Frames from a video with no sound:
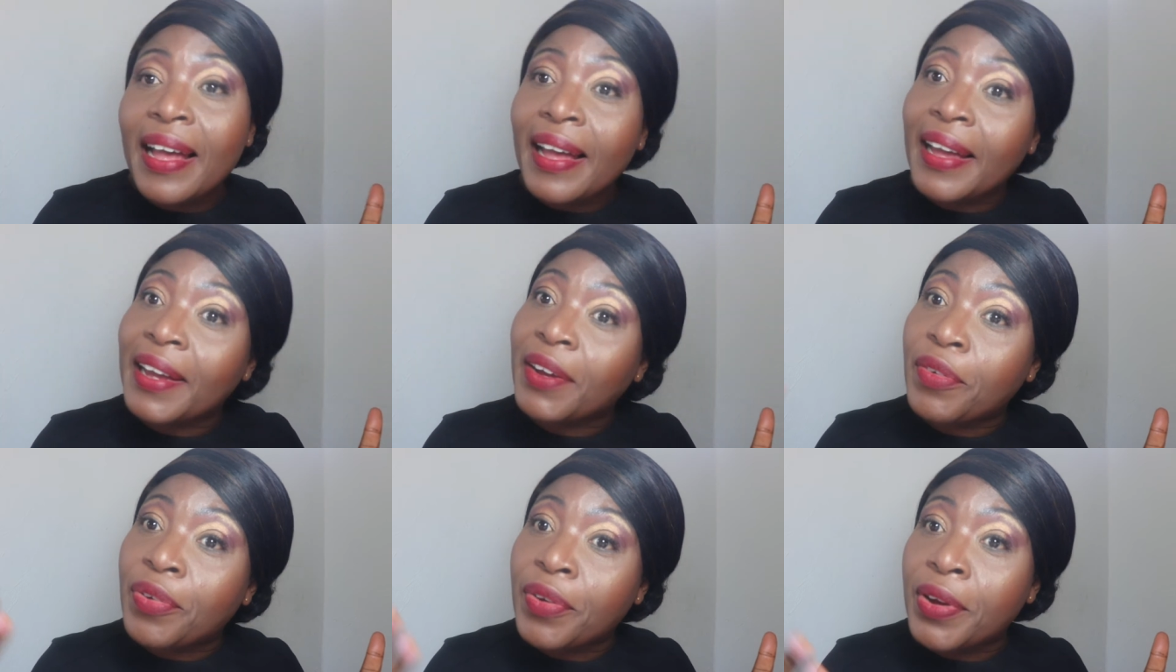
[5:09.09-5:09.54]

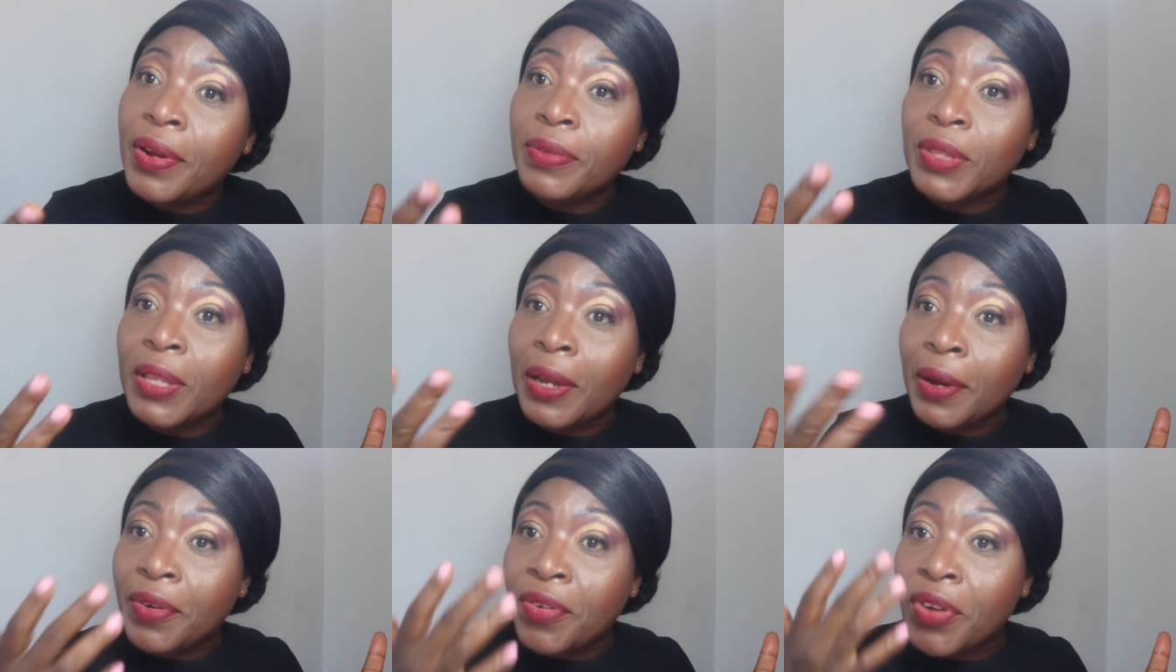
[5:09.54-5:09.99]
a cre
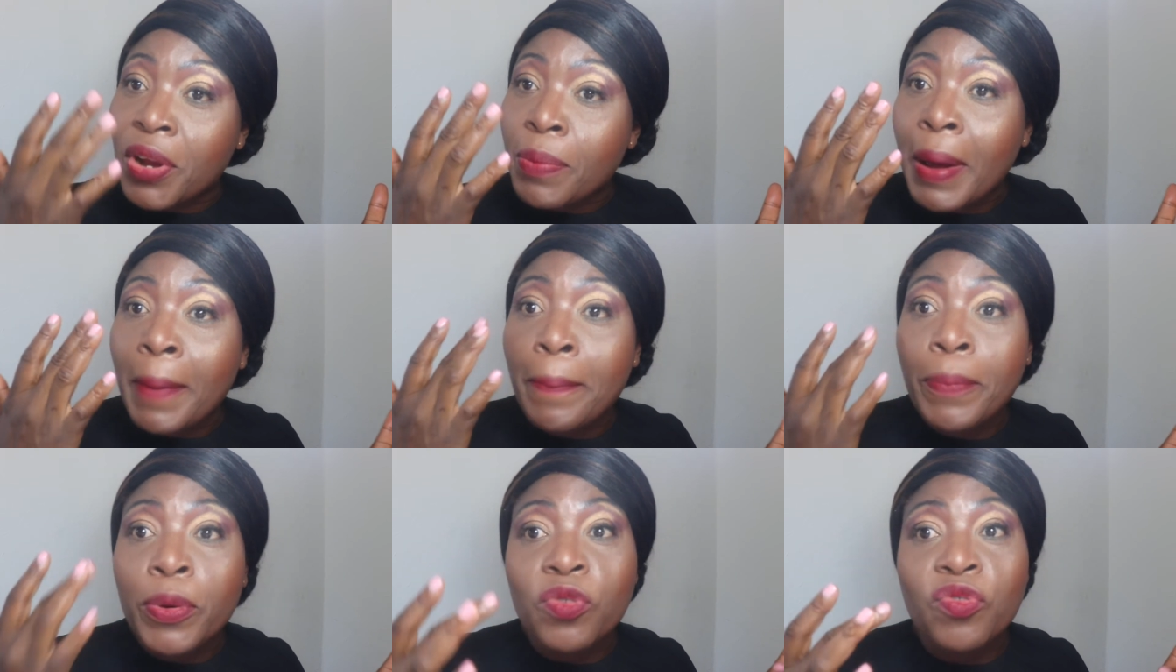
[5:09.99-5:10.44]
the cream
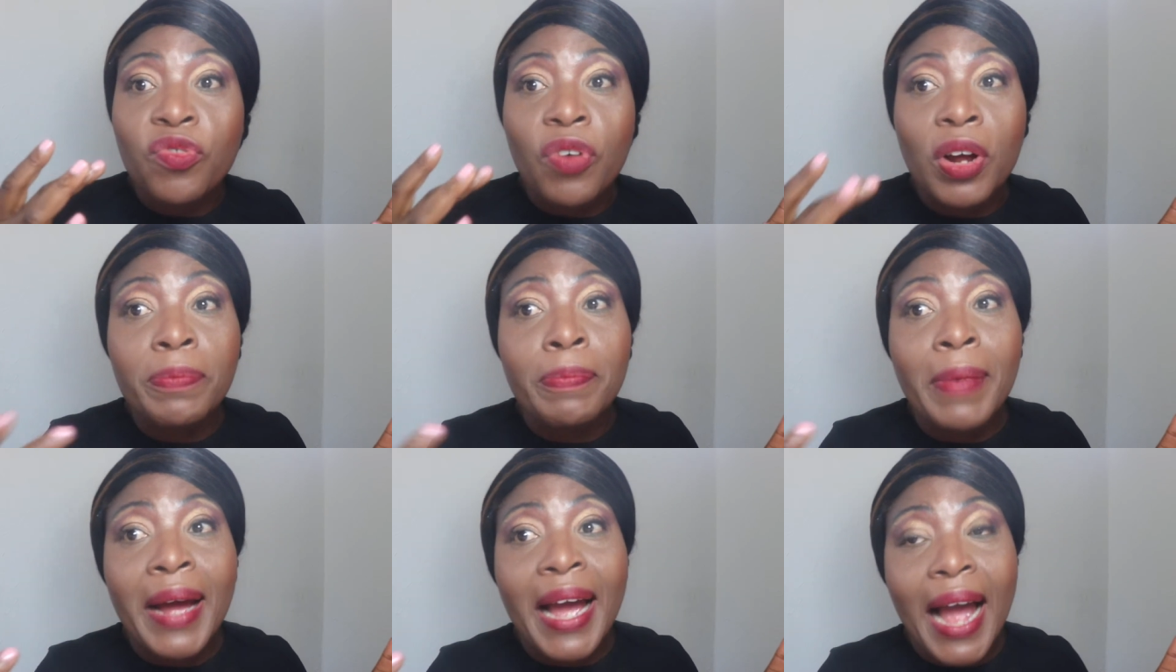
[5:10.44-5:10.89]
I put
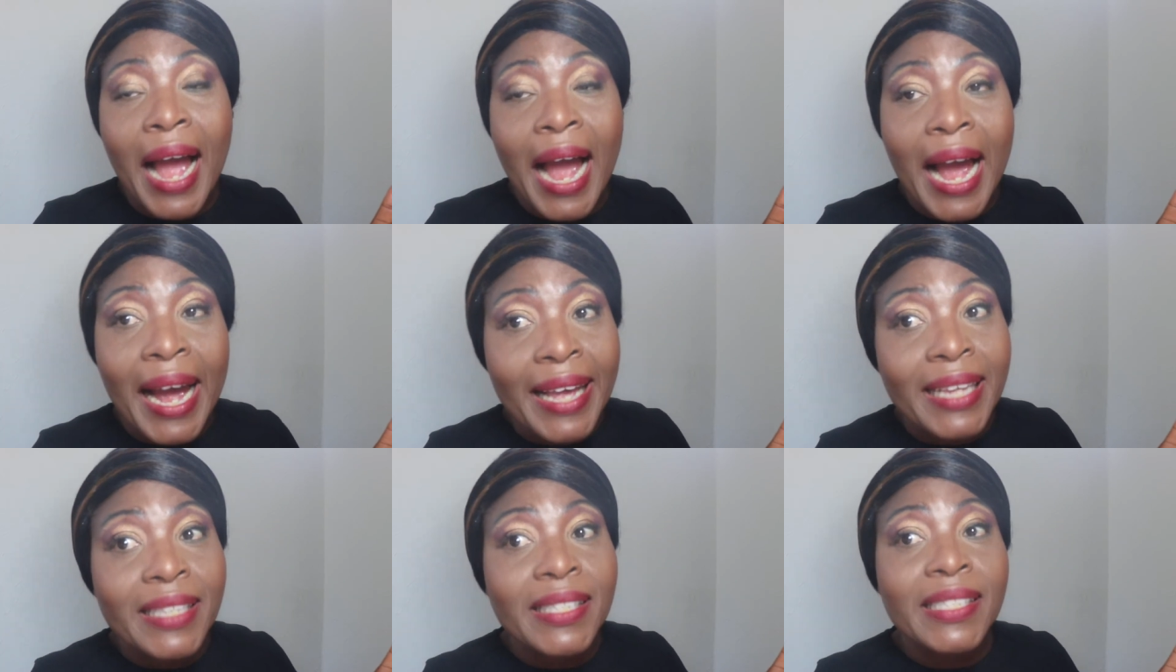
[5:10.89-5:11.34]
around my
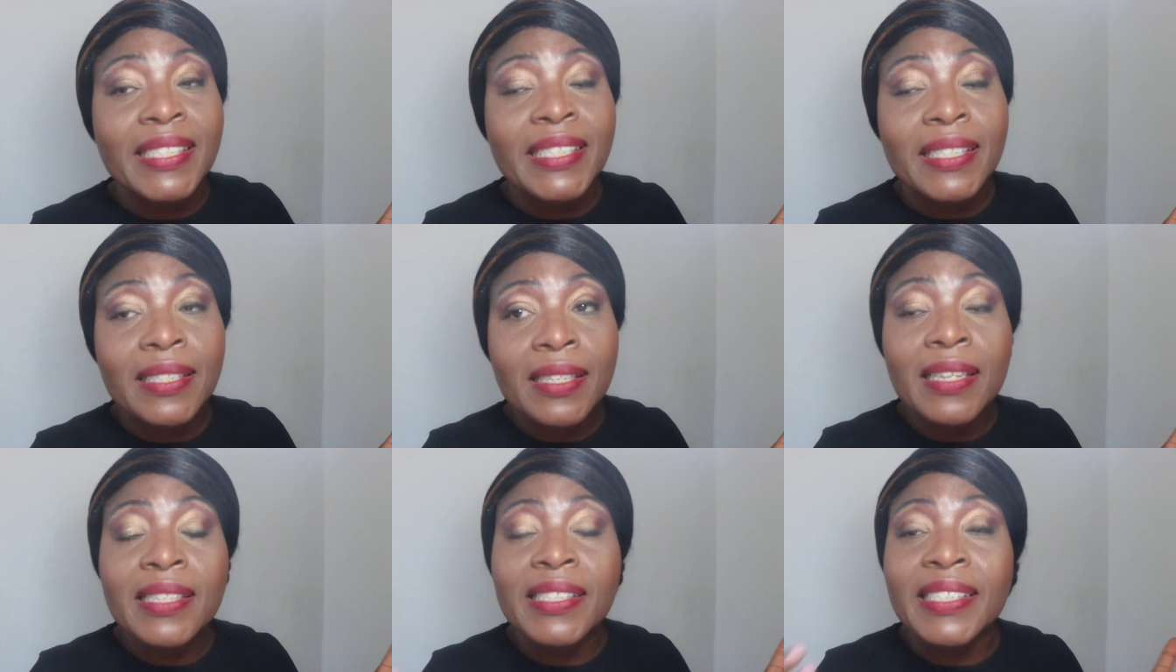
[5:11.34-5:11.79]
eyes
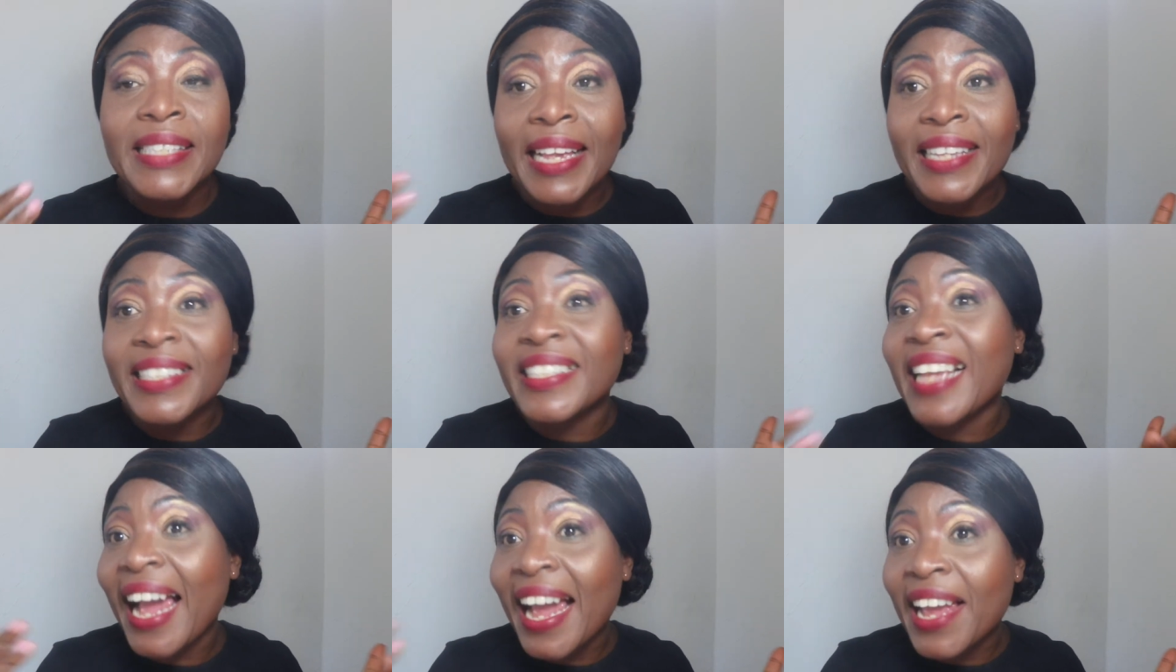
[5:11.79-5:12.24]

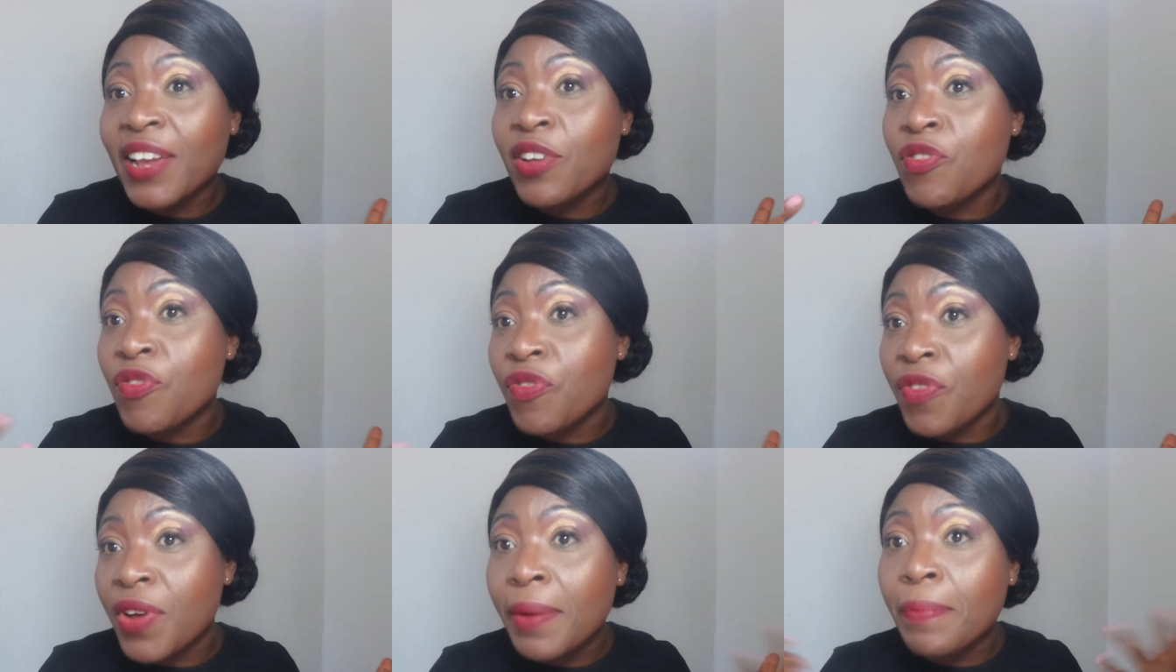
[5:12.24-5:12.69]
says eye
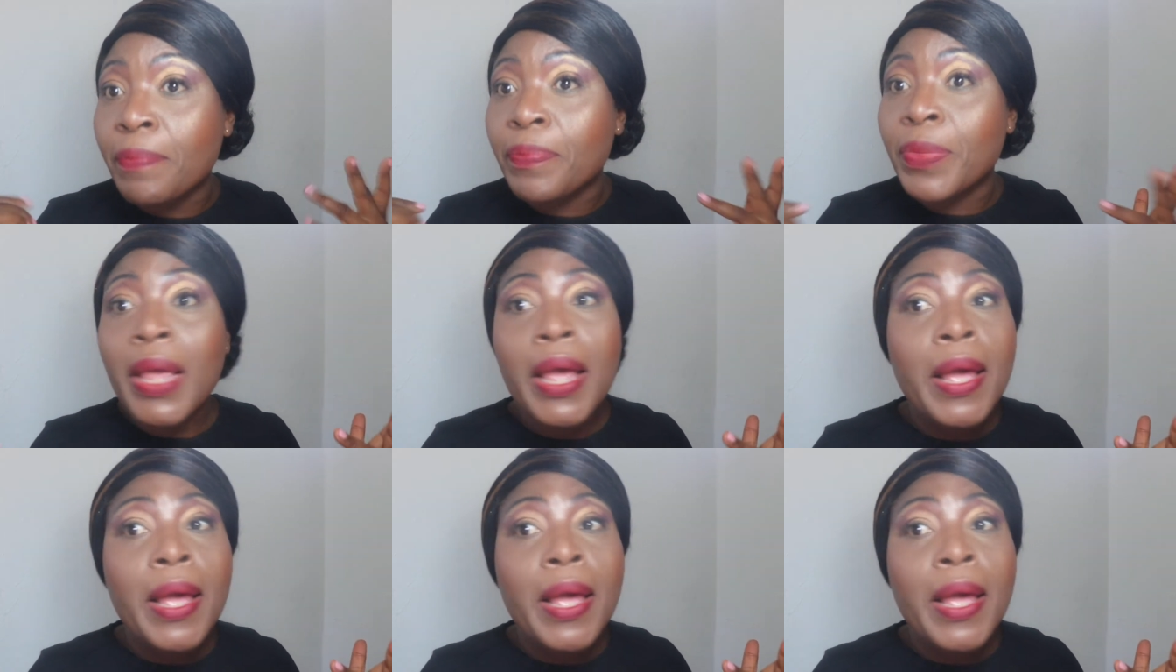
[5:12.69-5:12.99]
cream